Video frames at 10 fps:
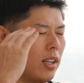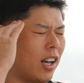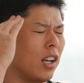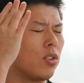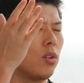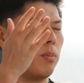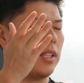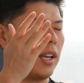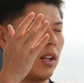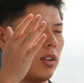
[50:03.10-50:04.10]
the hustle
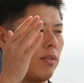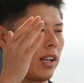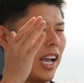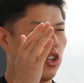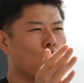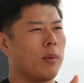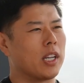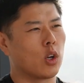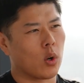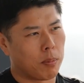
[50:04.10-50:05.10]
mentality of like, I just want to
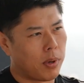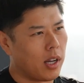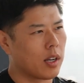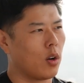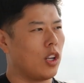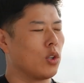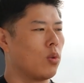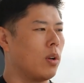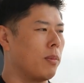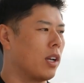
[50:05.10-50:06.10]
make a quick buck, or I just
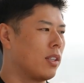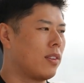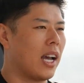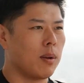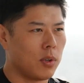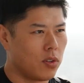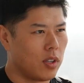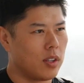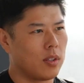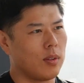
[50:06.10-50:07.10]
want to make a side
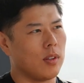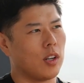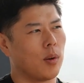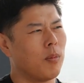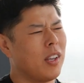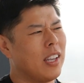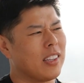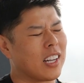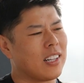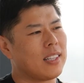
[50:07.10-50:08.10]
business? You know,
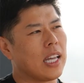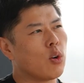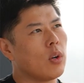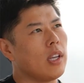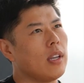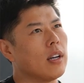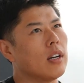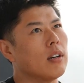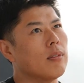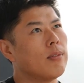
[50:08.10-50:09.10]
the clarity
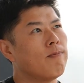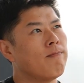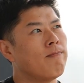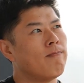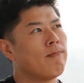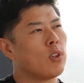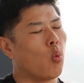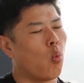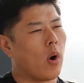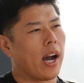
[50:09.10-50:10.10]
of the
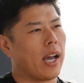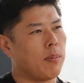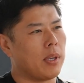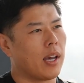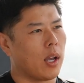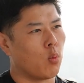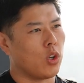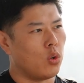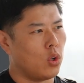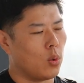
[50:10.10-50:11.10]
why behind what
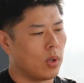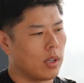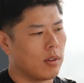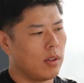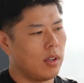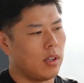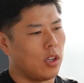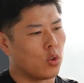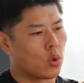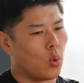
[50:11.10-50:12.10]
you're doing
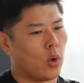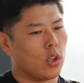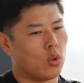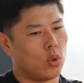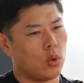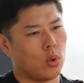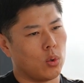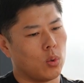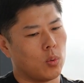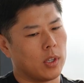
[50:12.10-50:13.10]
is going
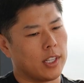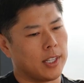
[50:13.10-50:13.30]
to